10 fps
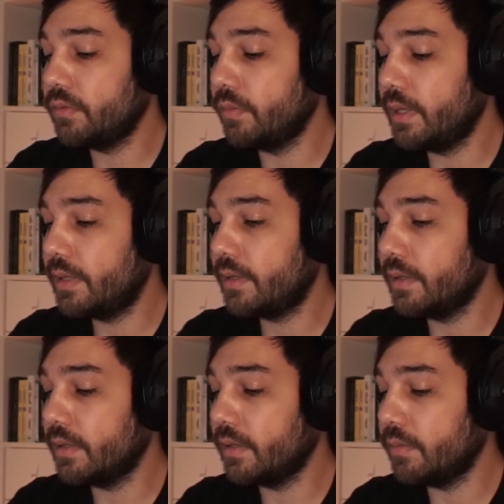with
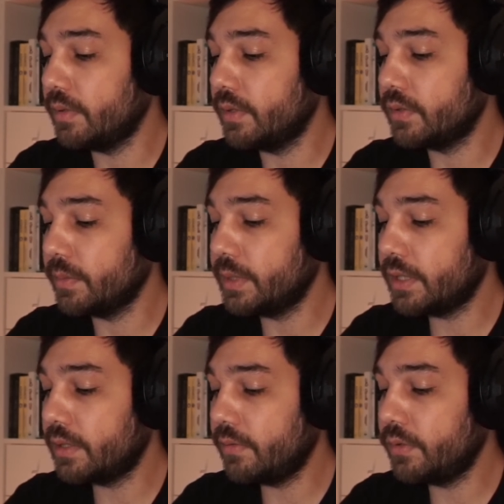the
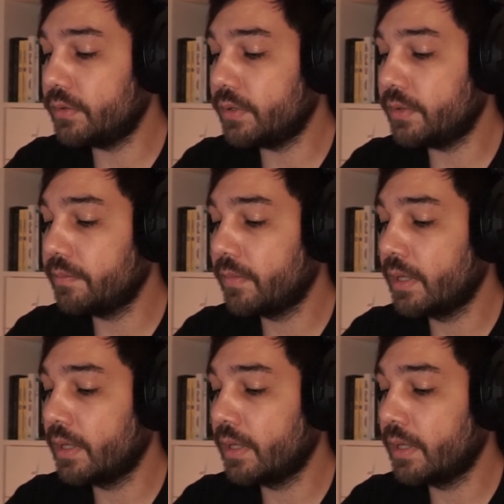subjective user,